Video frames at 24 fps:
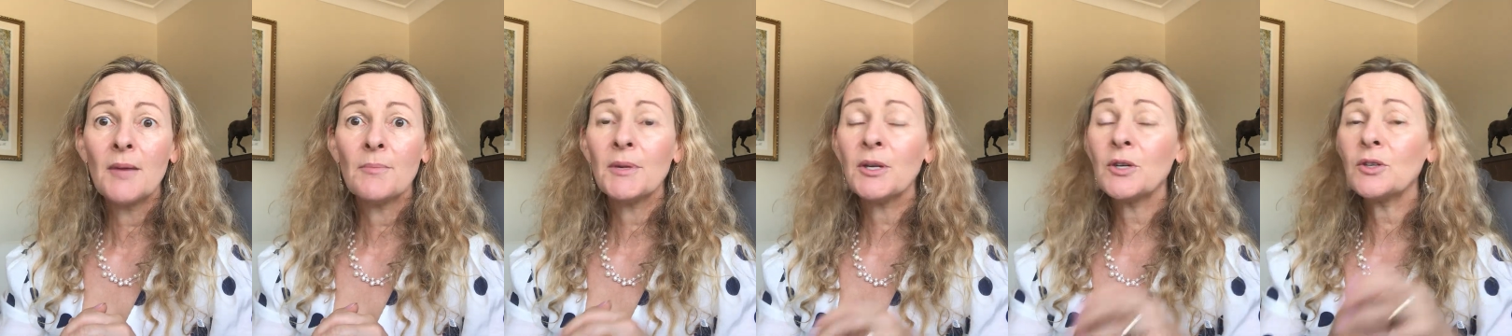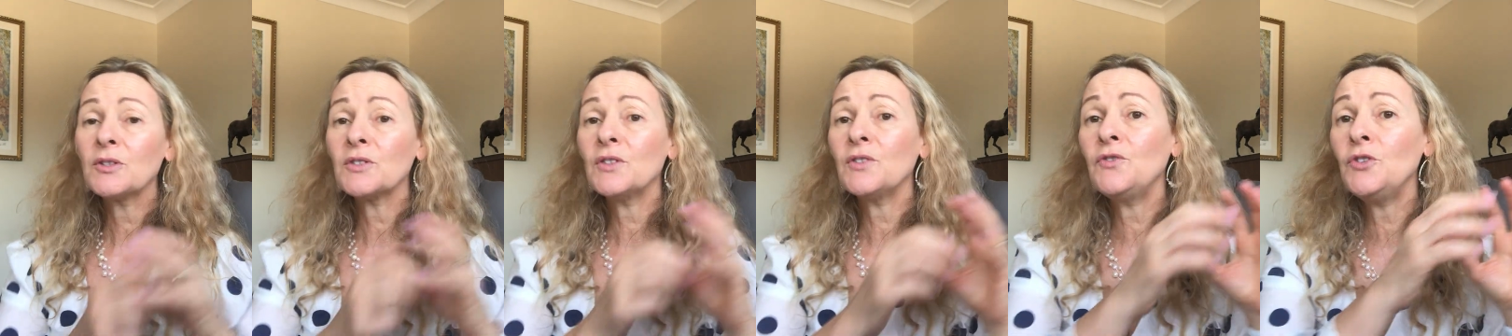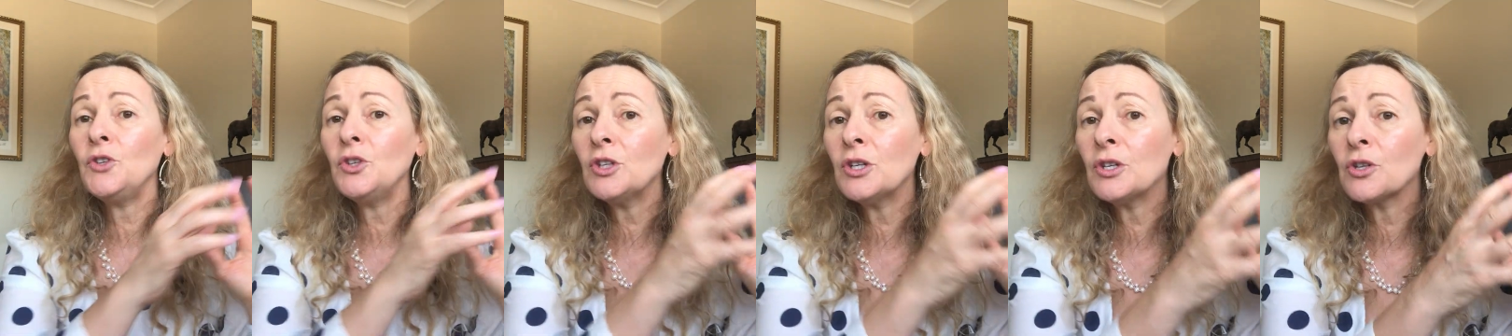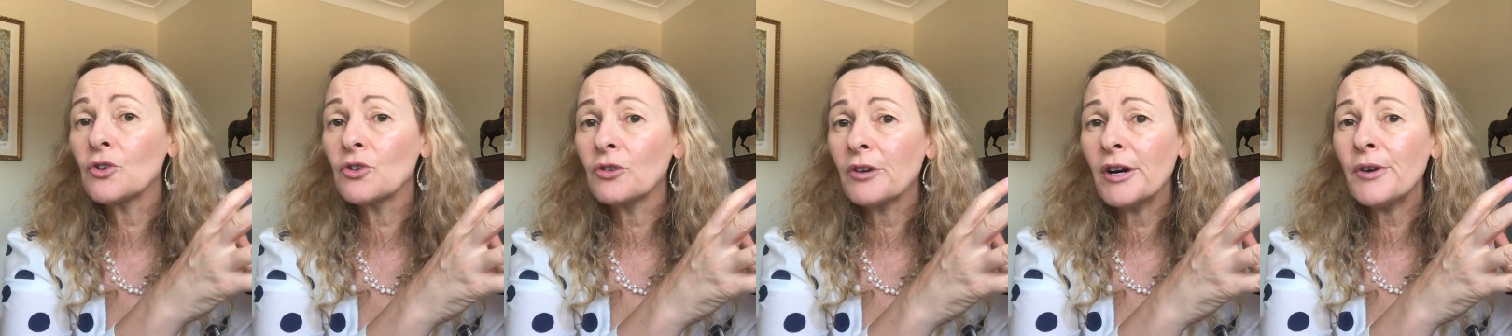Because if you
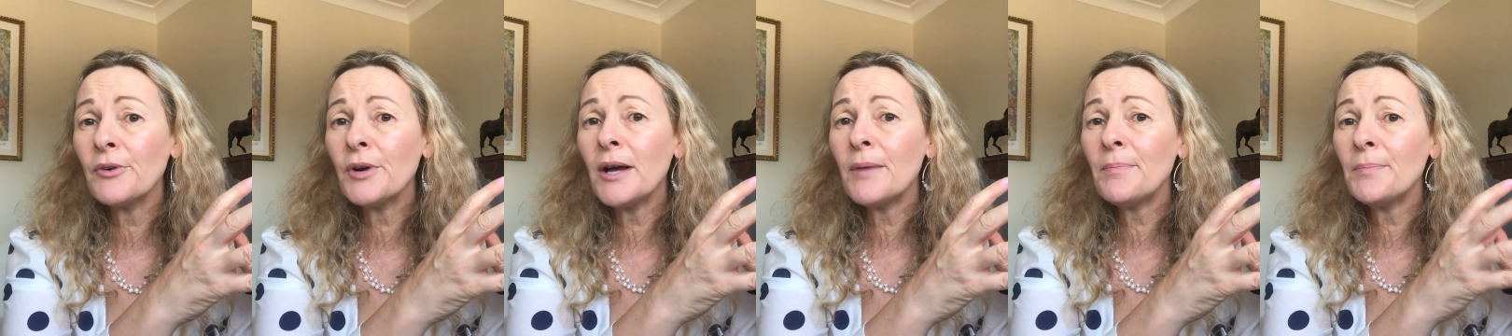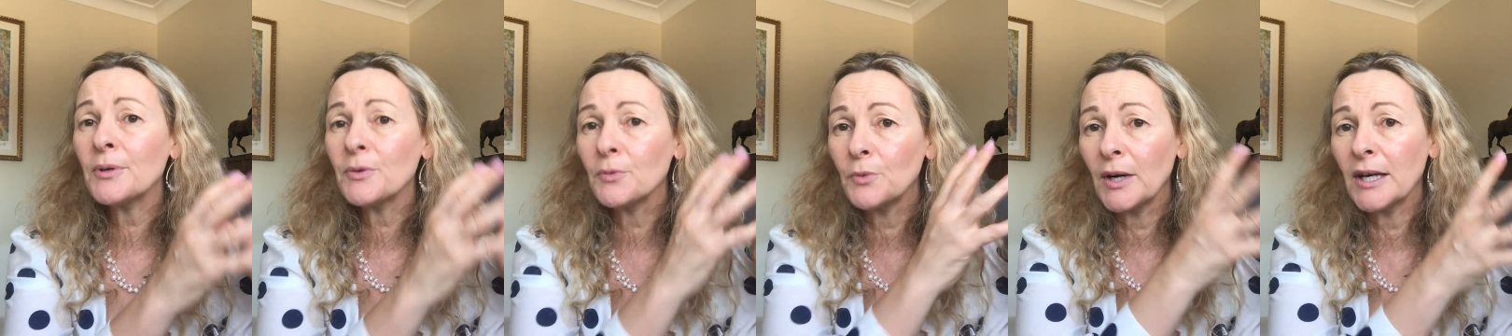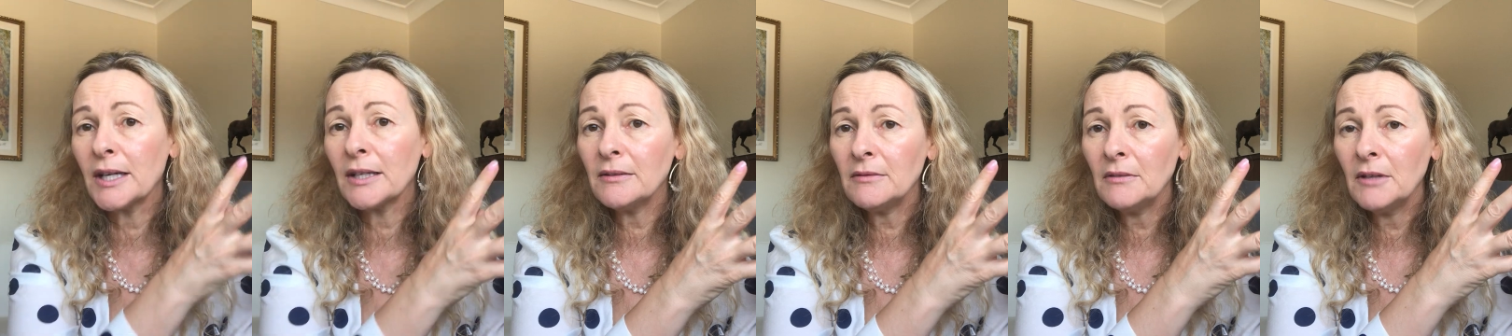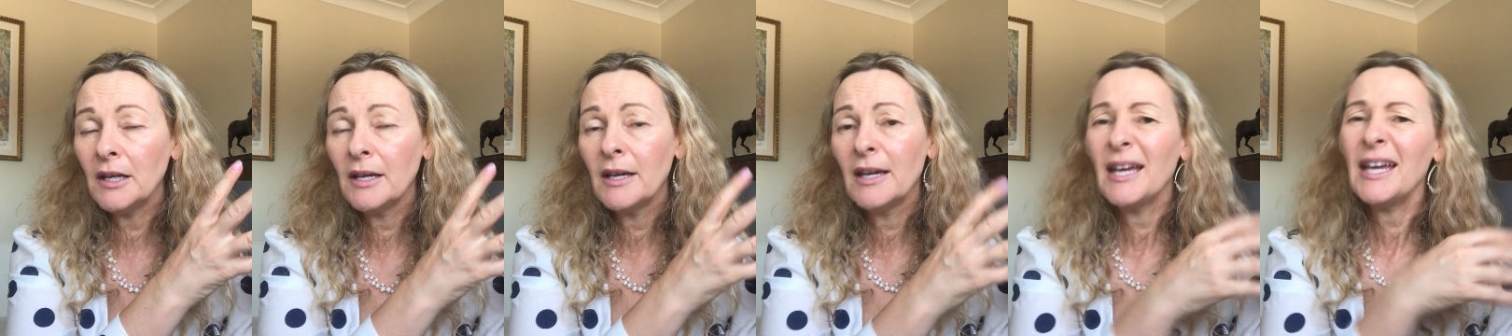didn't grow up in
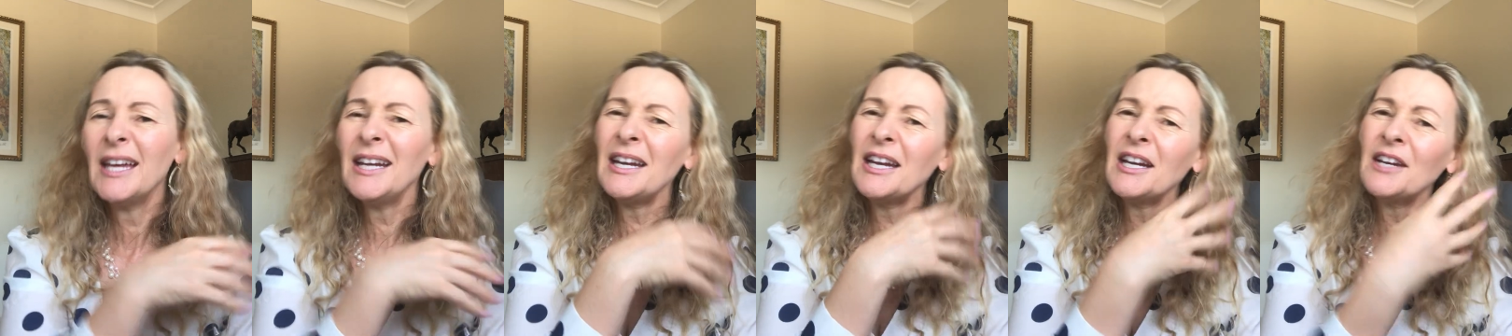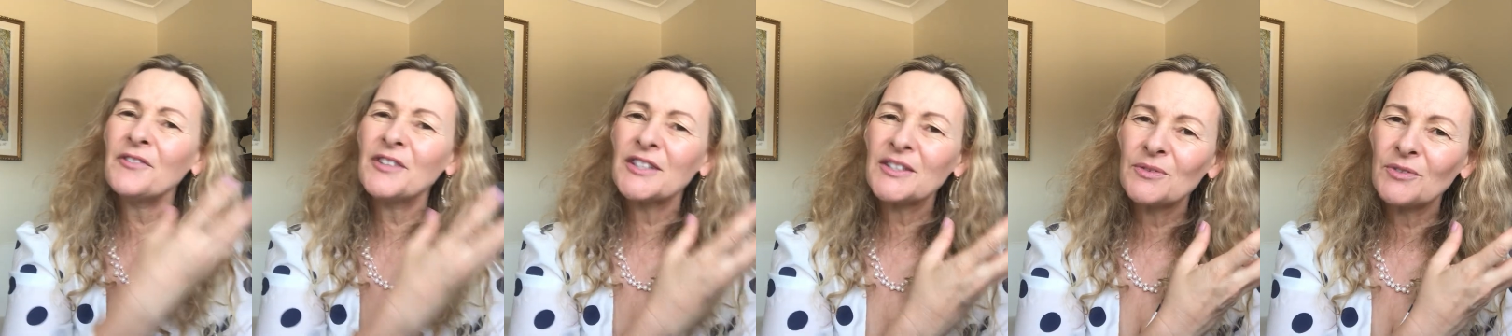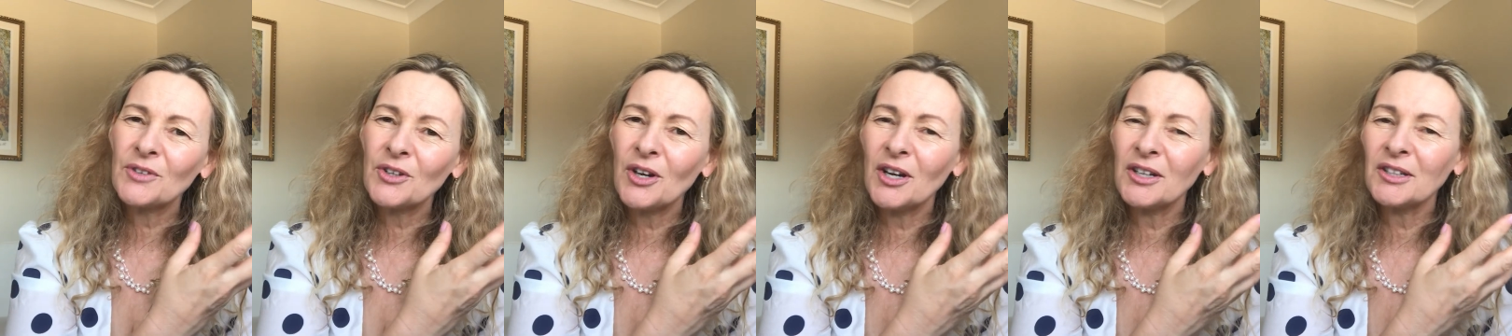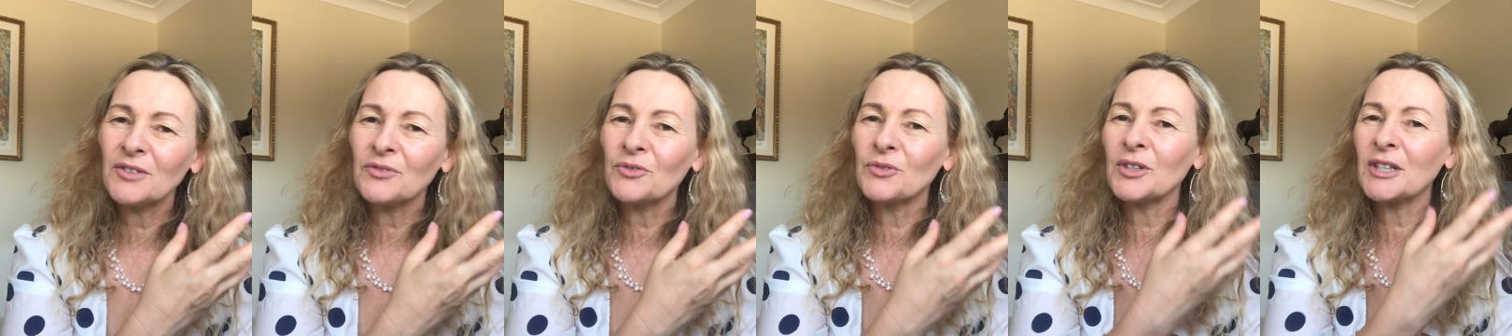one, and none of us
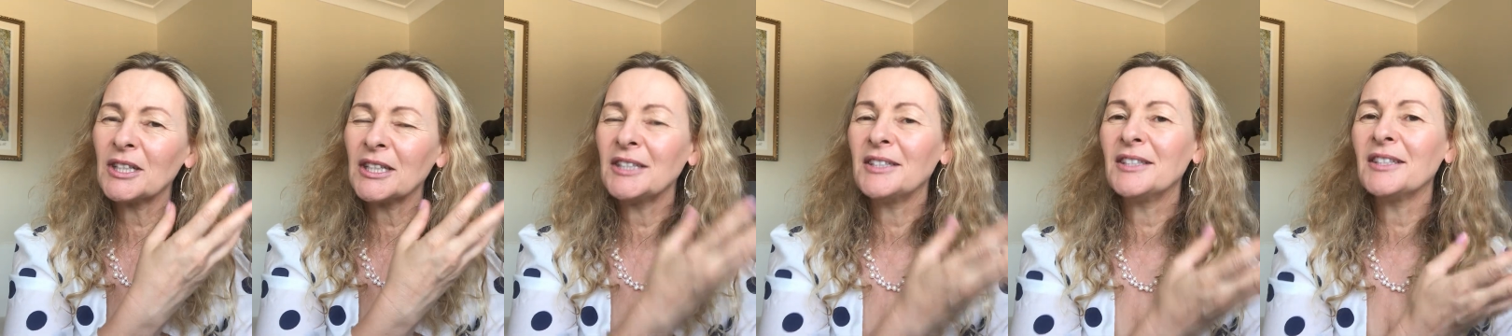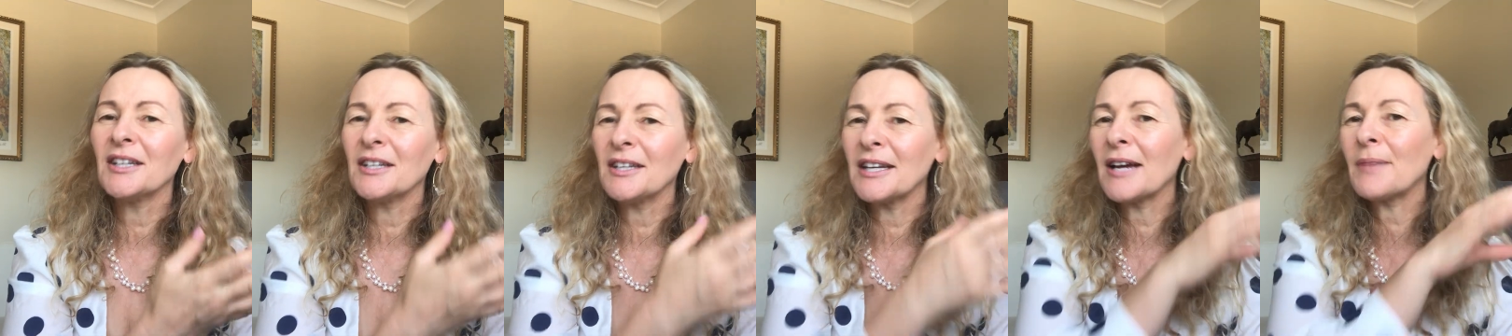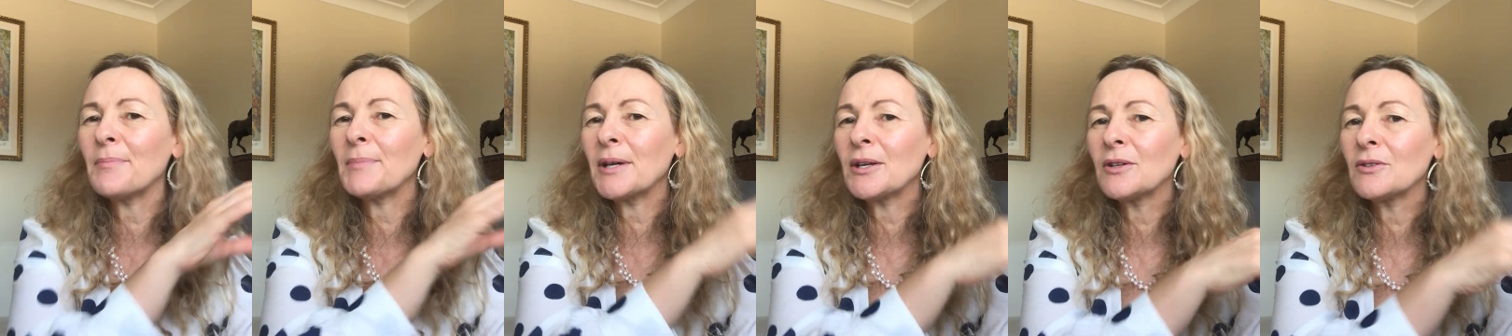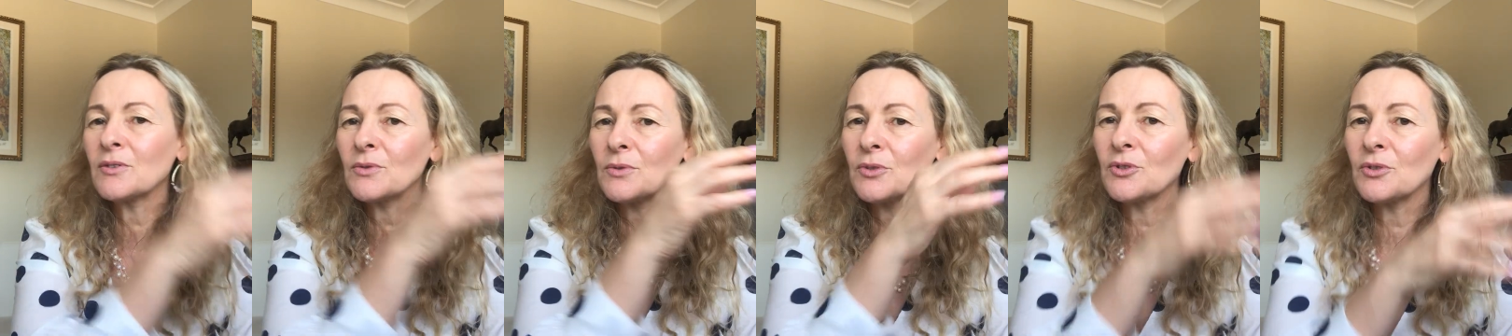kind of really did, our
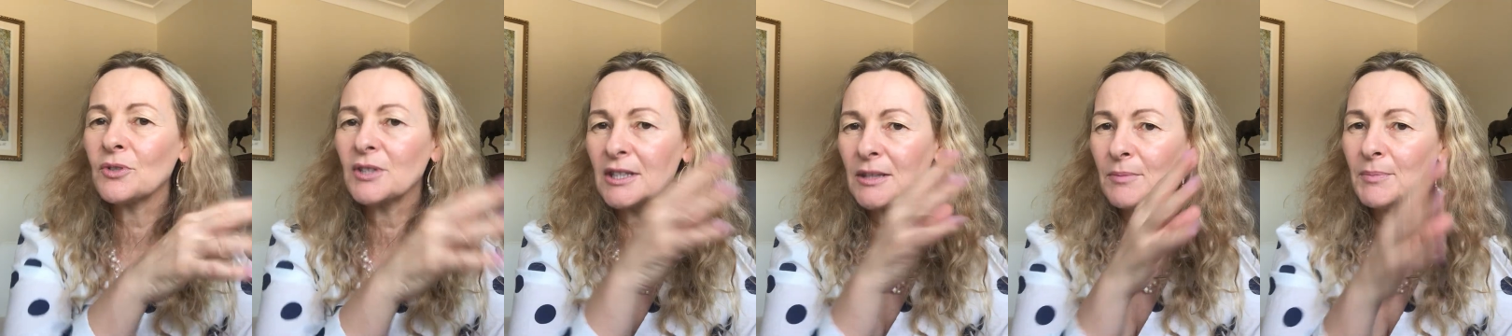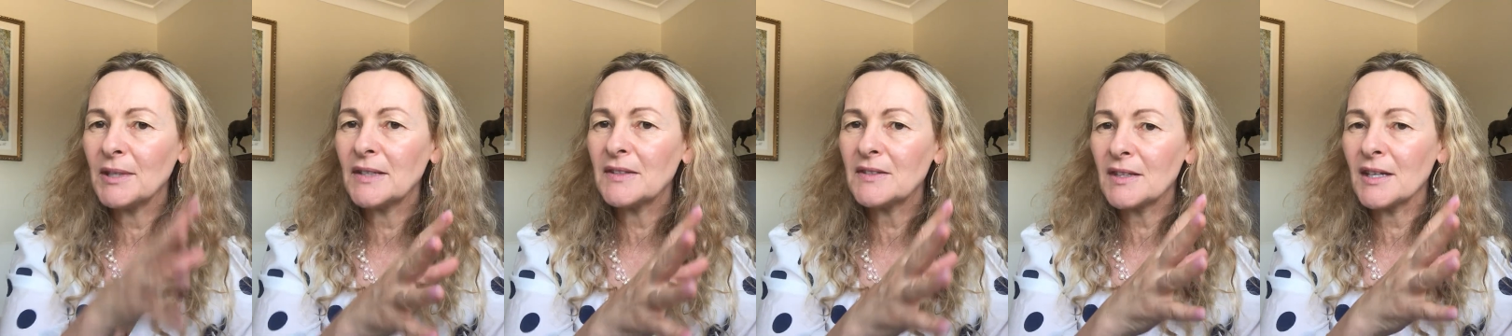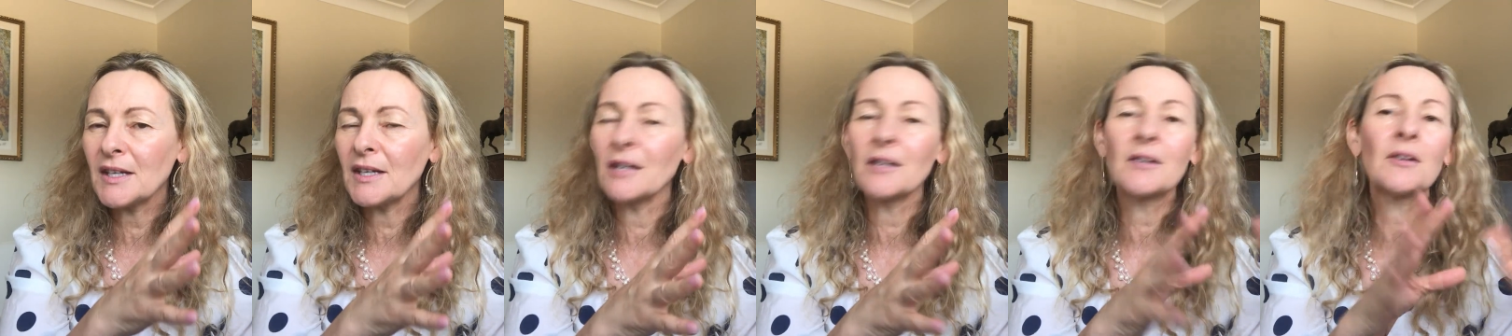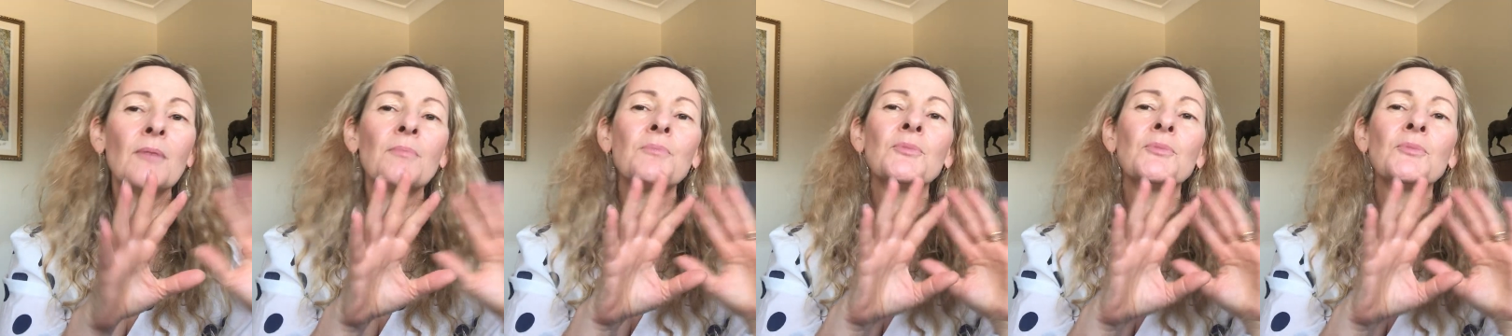parents were doing the best they had.